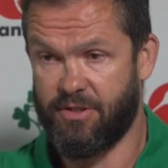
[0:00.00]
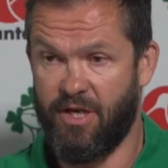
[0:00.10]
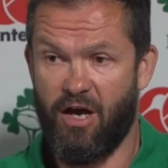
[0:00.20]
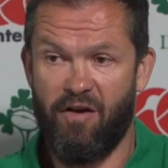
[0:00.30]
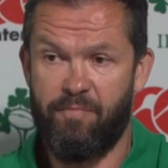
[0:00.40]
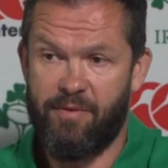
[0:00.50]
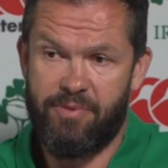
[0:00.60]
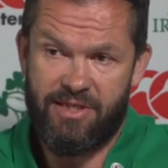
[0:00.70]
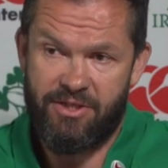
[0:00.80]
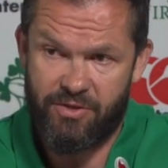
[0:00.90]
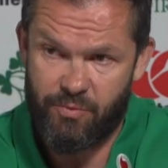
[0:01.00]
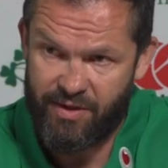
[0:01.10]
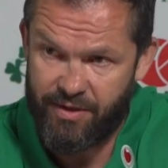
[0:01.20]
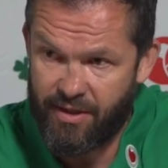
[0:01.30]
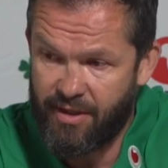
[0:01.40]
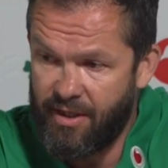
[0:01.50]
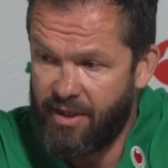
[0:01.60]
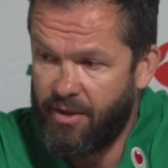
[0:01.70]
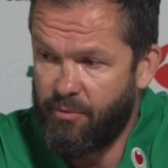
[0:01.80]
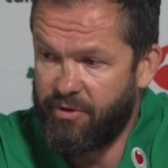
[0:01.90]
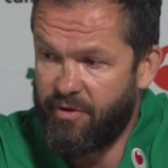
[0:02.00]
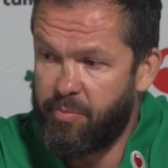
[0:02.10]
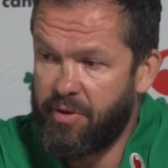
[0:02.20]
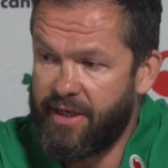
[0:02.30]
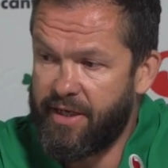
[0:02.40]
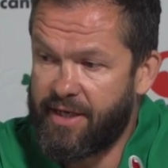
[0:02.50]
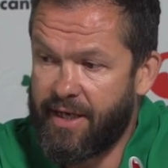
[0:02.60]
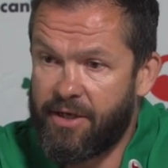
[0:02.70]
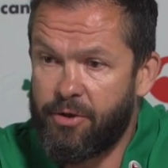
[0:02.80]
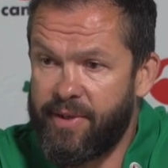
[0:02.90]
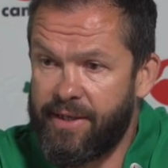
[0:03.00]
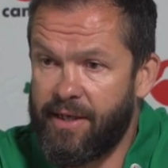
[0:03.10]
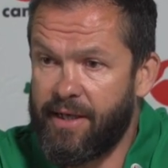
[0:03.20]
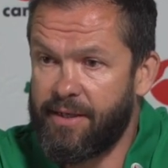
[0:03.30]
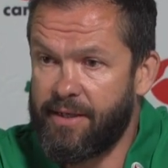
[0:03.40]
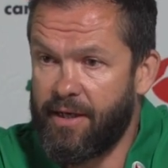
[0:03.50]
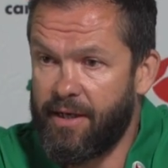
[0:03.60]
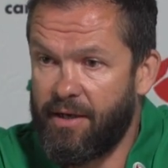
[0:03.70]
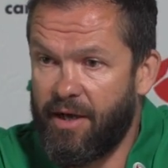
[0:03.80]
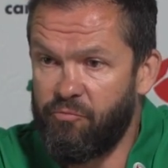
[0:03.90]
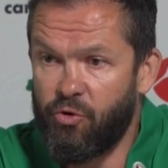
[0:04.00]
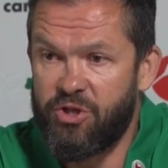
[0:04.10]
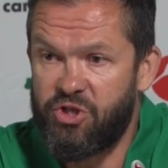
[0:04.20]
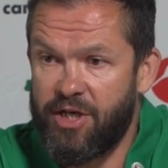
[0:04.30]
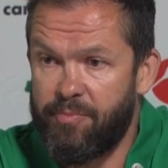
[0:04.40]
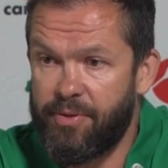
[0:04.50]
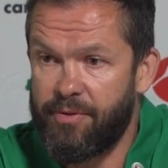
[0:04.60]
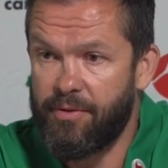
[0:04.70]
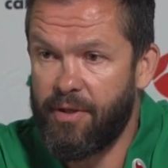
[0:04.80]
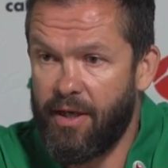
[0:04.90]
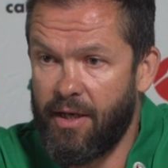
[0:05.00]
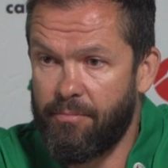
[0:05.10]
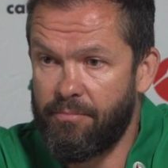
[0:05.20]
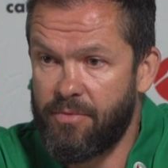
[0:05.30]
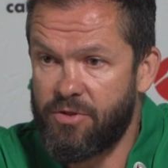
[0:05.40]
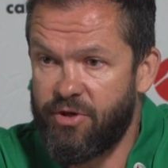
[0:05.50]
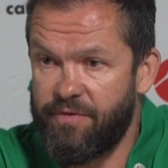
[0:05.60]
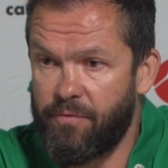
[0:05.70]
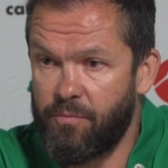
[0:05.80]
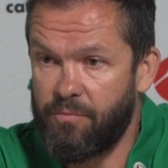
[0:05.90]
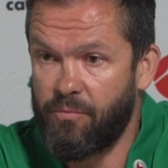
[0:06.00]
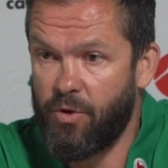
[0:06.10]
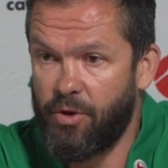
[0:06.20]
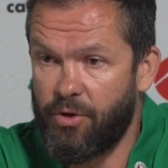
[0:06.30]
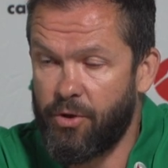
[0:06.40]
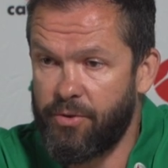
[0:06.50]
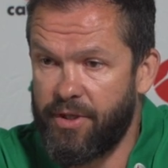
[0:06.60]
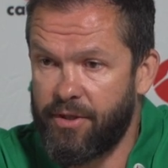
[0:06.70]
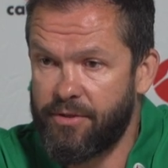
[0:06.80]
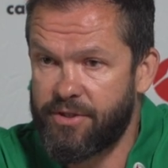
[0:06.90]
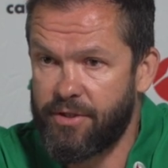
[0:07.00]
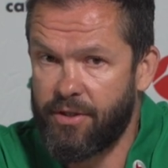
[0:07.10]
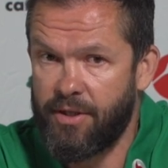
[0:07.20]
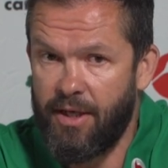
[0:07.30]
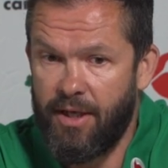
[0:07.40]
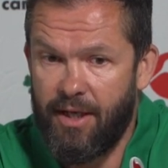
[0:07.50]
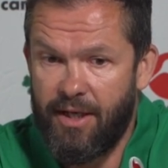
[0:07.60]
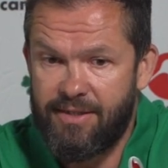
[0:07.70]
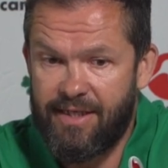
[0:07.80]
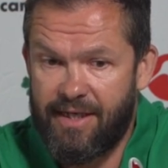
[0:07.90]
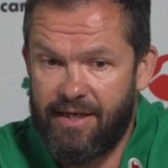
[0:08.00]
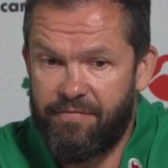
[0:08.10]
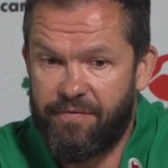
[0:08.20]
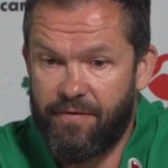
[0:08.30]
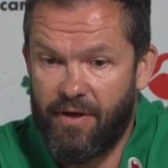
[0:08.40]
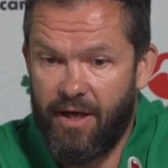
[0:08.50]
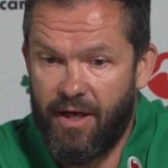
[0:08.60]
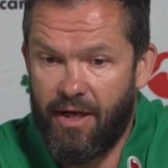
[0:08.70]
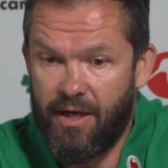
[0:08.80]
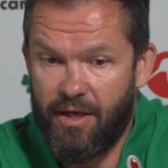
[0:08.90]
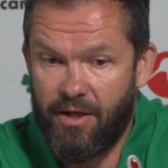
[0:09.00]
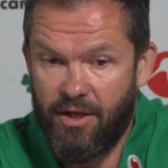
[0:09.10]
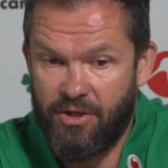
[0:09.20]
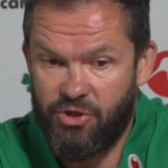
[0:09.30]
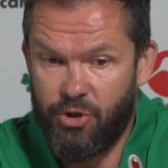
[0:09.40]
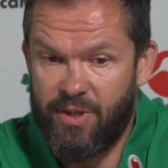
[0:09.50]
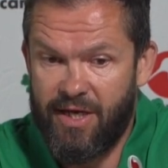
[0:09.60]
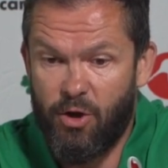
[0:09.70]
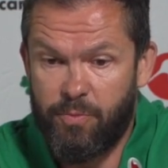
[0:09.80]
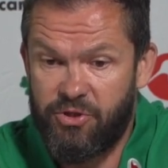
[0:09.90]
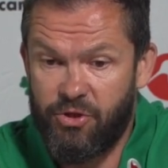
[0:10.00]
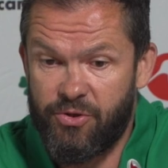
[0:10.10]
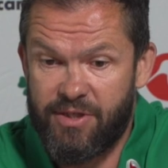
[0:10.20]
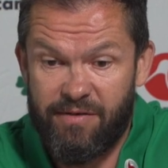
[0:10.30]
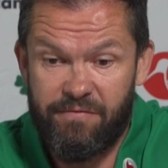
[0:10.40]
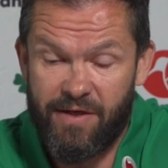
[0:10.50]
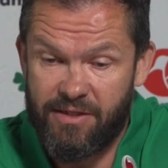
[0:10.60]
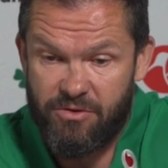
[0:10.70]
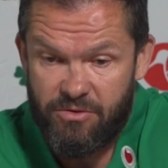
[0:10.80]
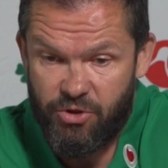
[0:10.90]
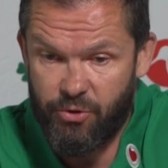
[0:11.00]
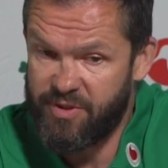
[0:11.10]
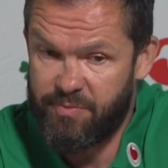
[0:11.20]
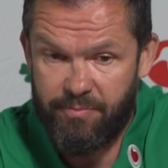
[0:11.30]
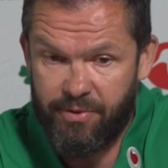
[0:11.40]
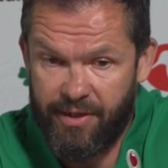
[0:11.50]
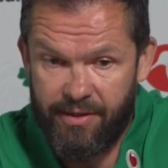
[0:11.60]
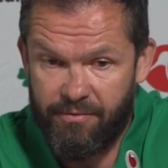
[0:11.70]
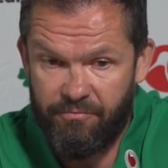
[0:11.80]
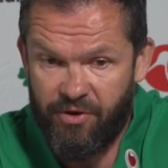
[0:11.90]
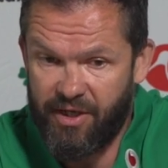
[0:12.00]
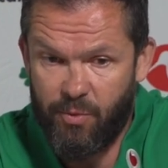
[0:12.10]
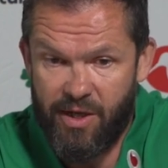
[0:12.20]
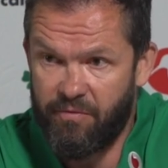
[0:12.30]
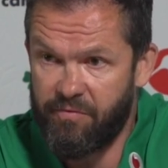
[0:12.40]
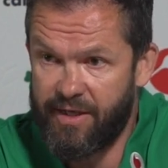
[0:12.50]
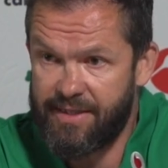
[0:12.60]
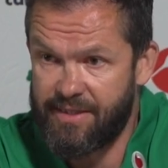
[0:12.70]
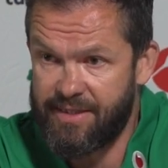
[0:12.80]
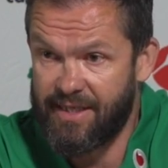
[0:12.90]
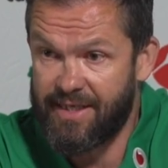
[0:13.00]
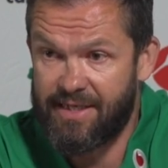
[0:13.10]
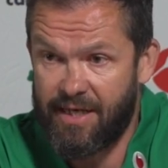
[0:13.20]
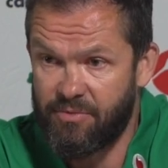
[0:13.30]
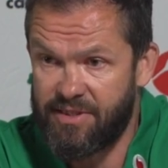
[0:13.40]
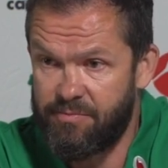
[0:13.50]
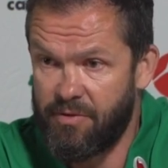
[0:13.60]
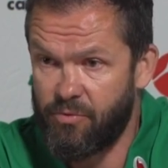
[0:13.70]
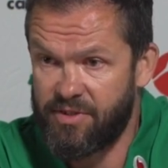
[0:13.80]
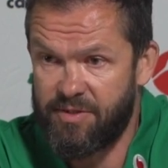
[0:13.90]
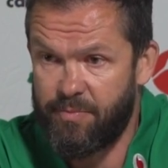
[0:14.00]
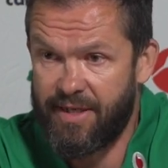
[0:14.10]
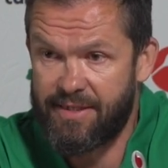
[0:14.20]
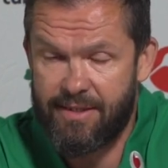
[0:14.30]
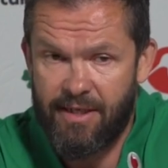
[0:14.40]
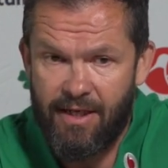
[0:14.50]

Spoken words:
the halfback positions, whether a player can come in and run the ship straight from word go, you know. So to give Joey that opportunity, in fact, Joey's been playing really well of late, and his last game was his best.